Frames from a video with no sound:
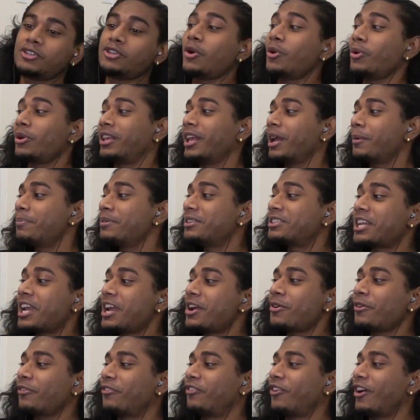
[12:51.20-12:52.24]
Yo, that'd be
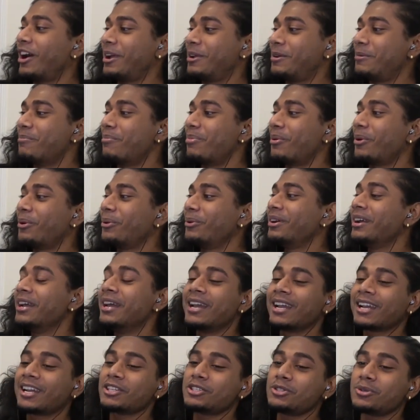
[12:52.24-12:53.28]
terrifying, bro.
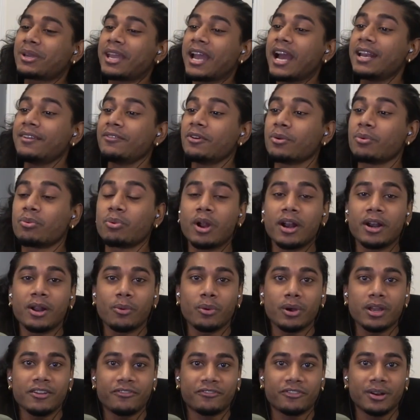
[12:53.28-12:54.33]
Cause you can't even run
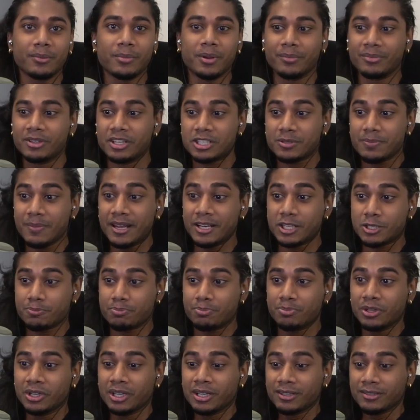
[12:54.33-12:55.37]
away from him. This man's,
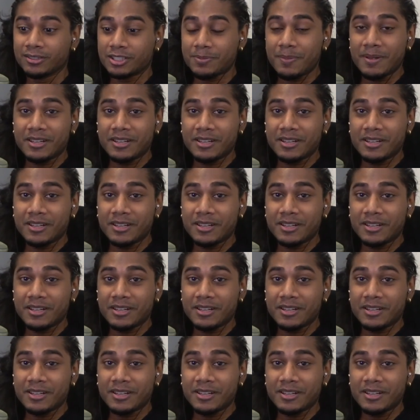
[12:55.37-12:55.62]
this